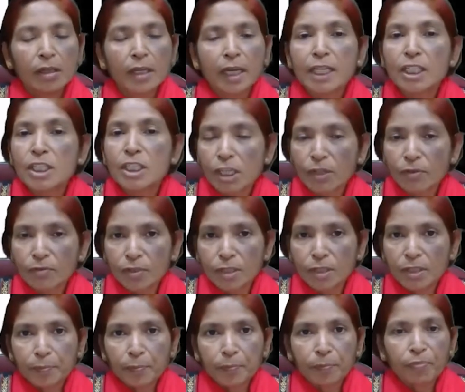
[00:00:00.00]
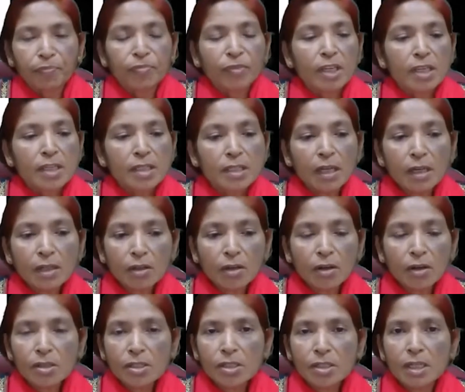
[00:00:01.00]
achieved. Sunk
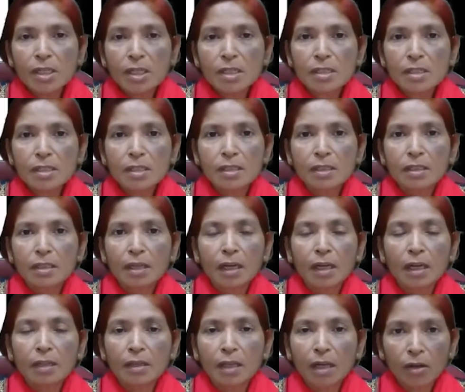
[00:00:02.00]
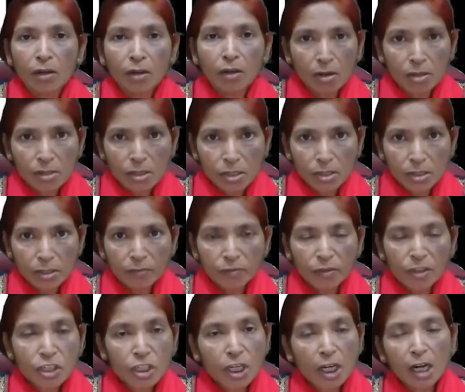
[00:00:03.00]
cost is the cost
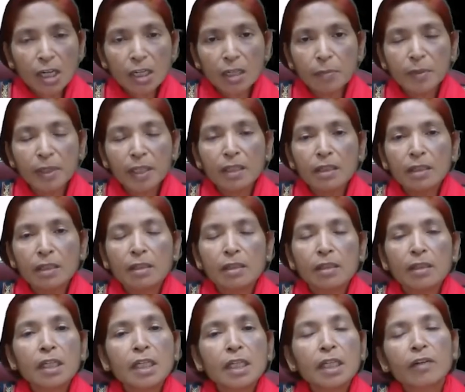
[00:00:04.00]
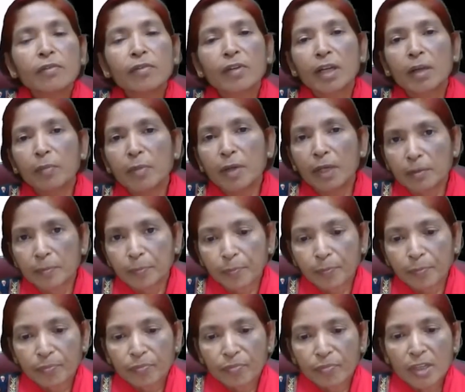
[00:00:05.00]
which can't be recoverable.
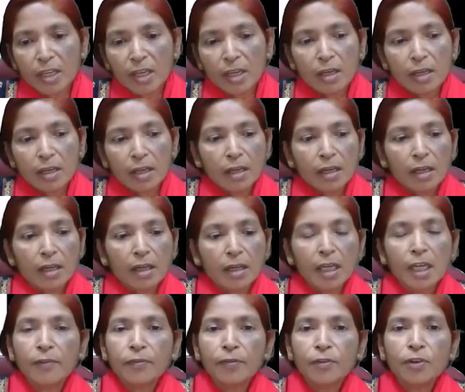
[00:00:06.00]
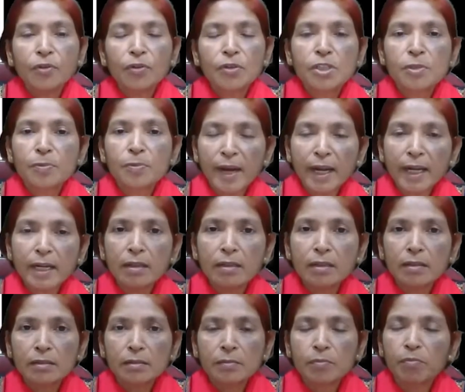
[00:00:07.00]
If you
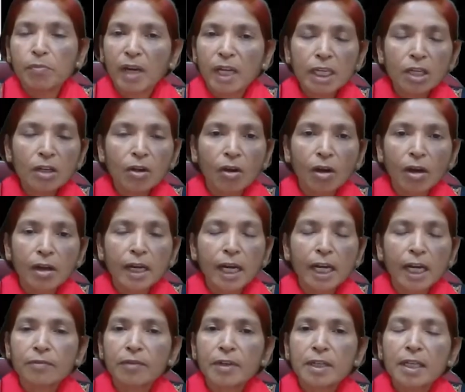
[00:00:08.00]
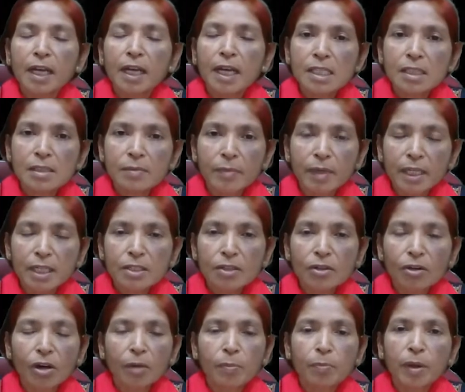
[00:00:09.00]
spend money on advertisement
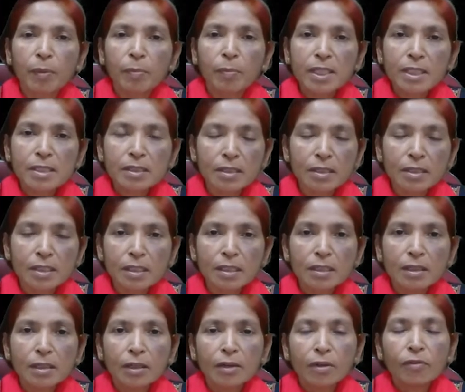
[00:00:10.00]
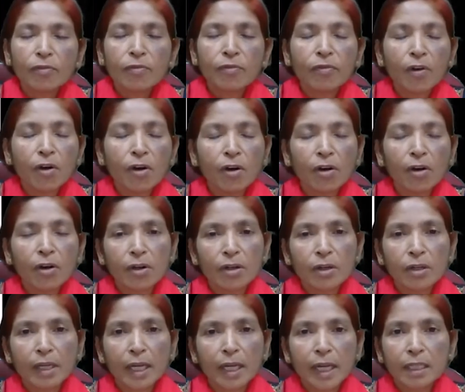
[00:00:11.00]
or publicity
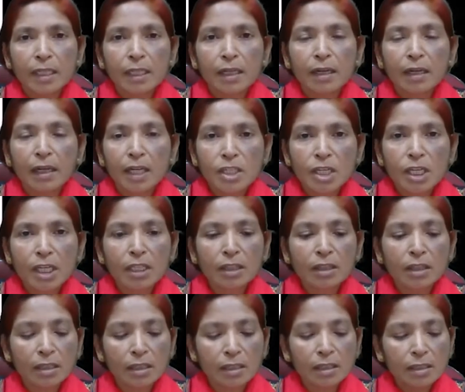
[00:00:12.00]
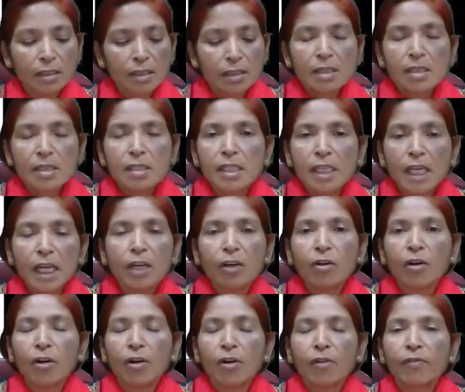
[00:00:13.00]
for encouraging the sale
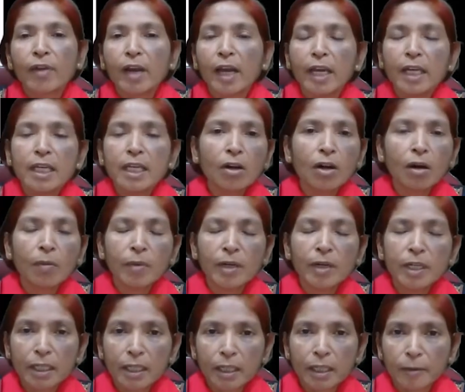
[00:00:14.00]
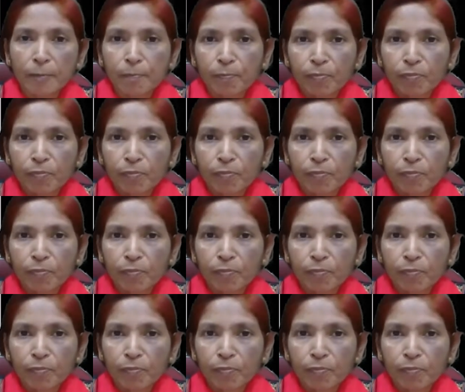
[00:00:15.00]
of any commodity,